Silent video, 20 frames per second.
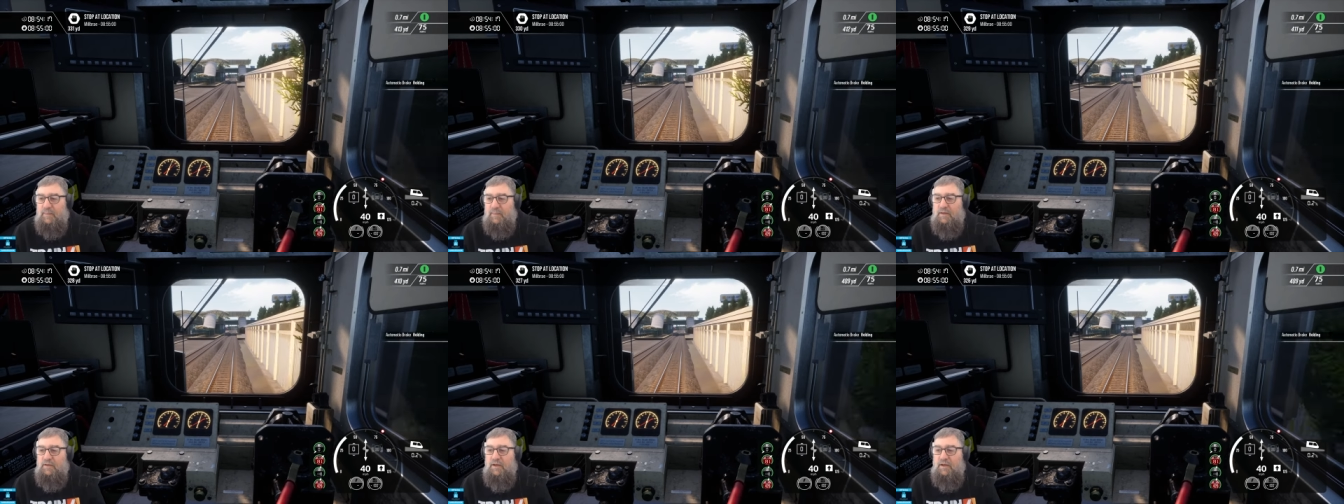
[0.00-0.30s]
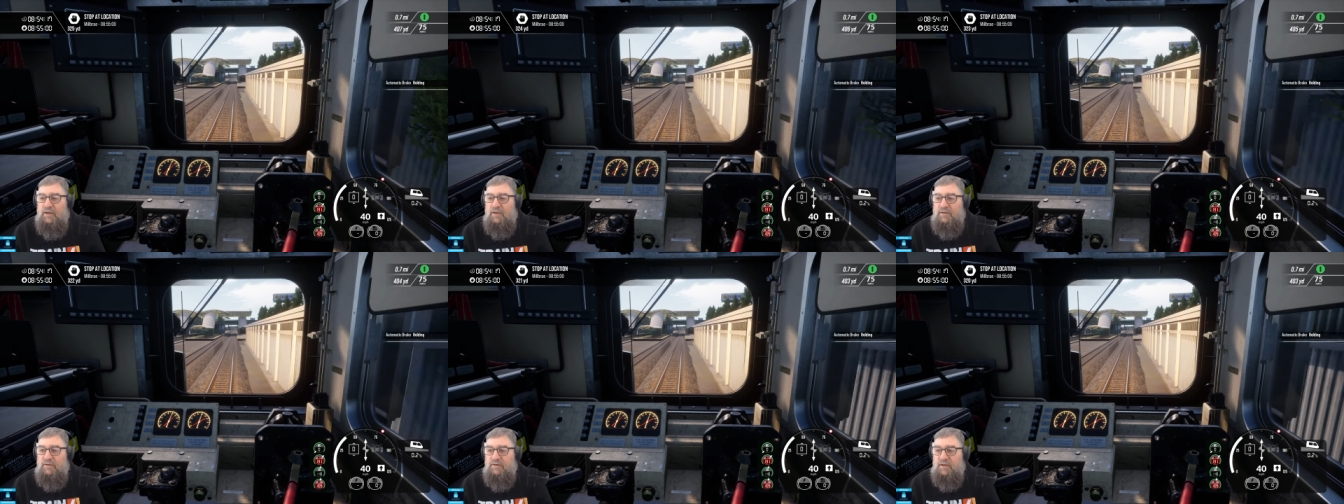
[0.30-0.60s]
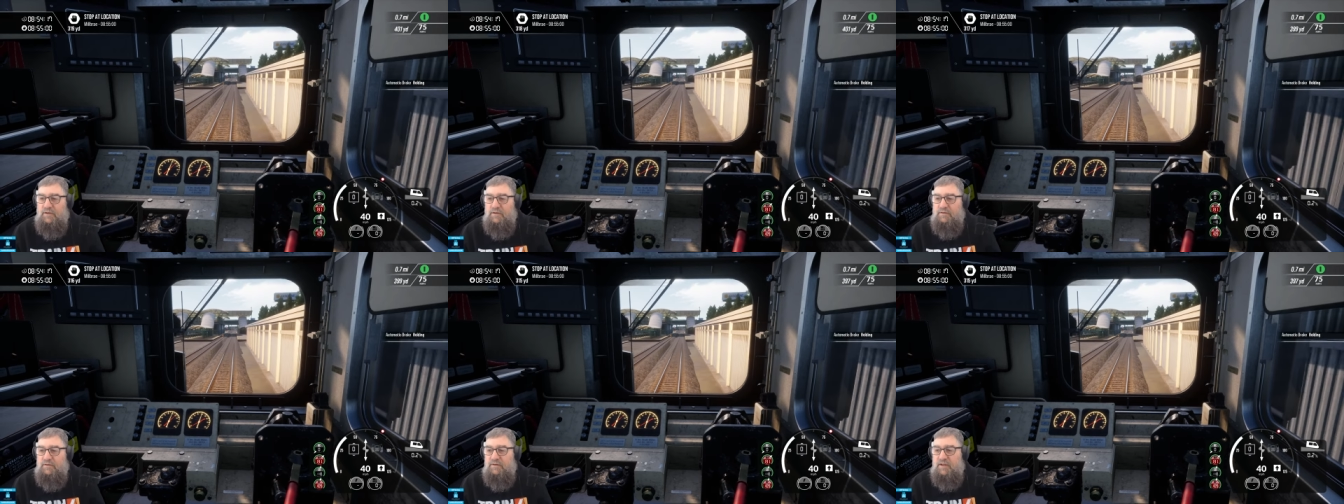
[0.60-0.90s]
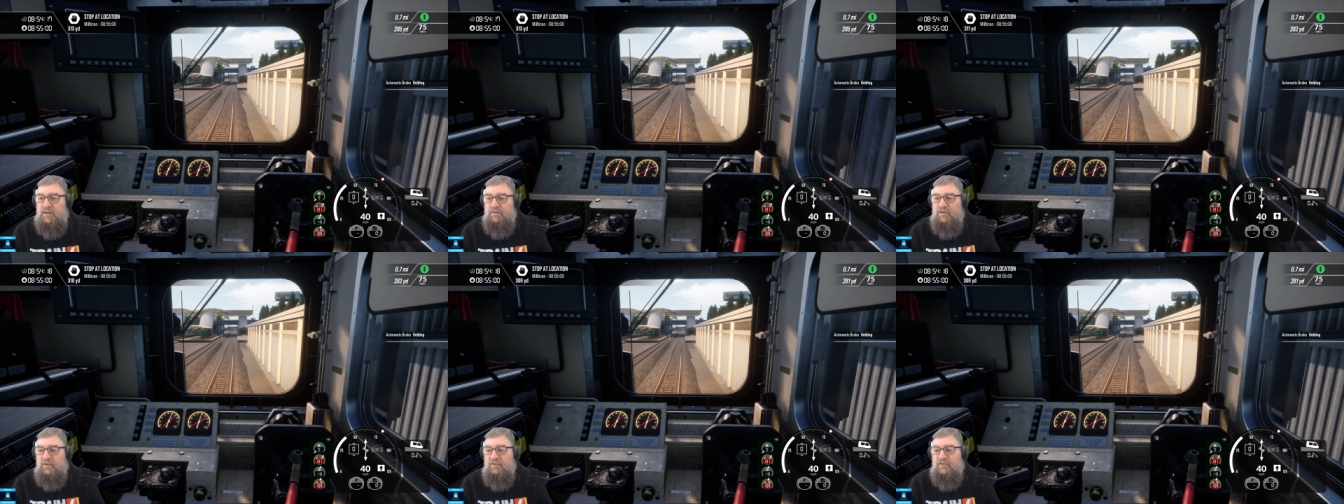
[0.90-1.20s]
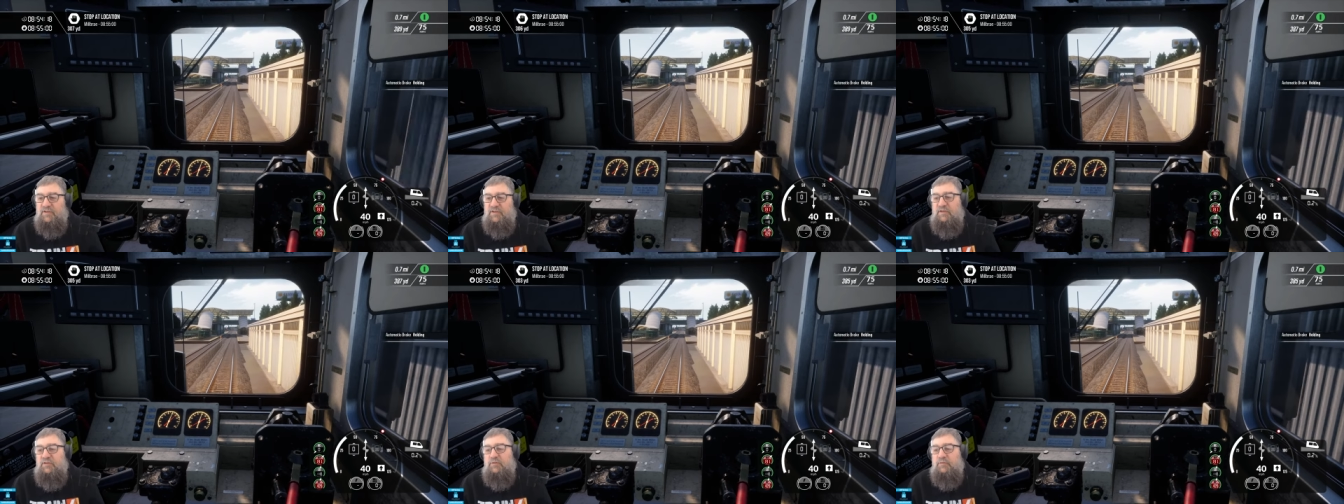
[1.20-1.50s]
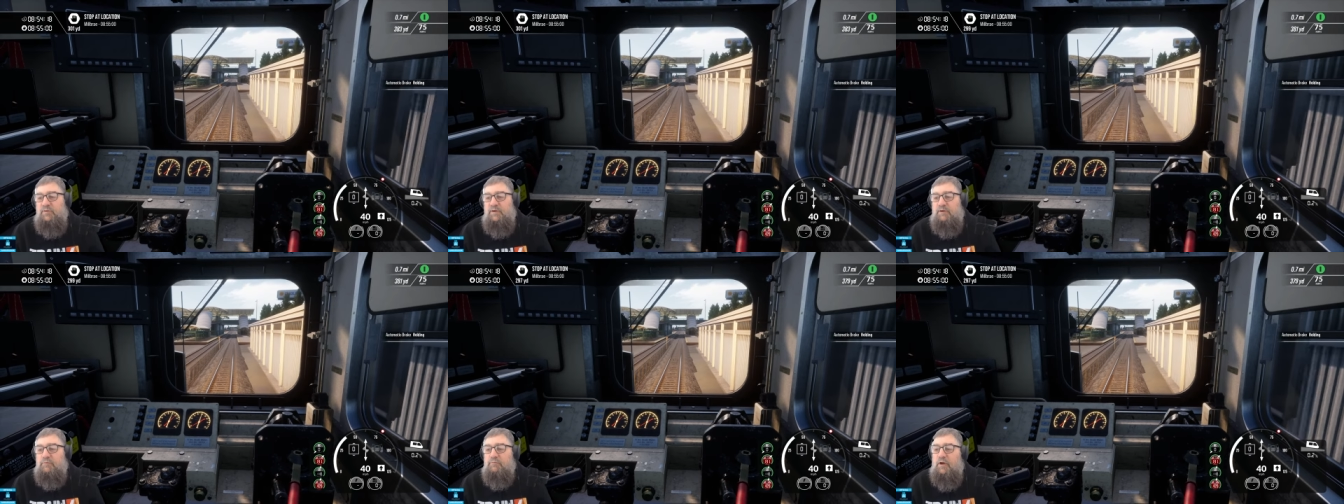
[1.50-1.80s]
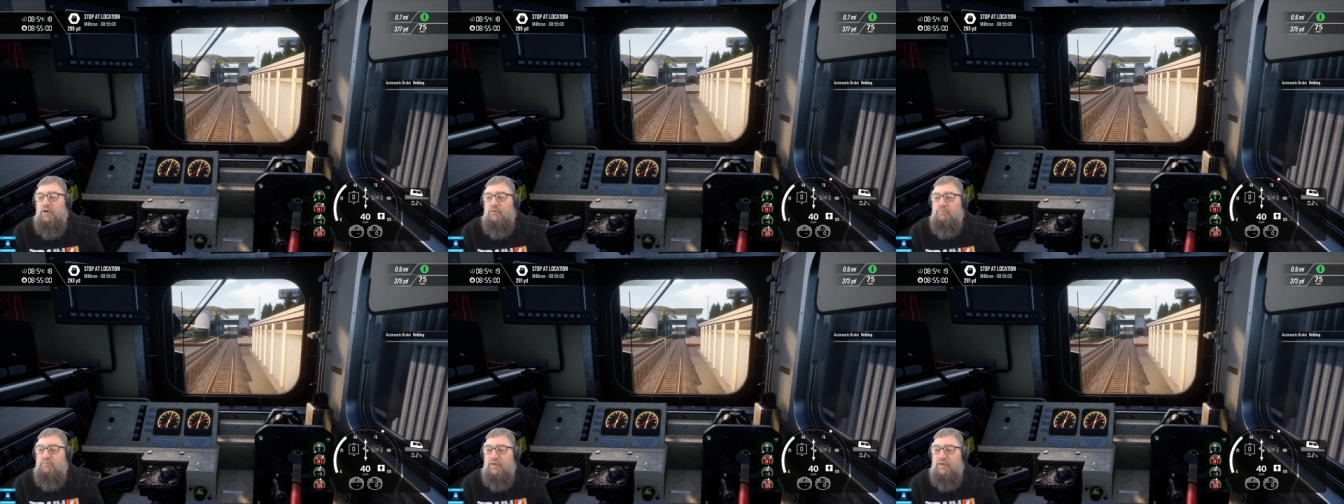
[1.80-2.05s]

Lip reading: Yeah, that does seem to be a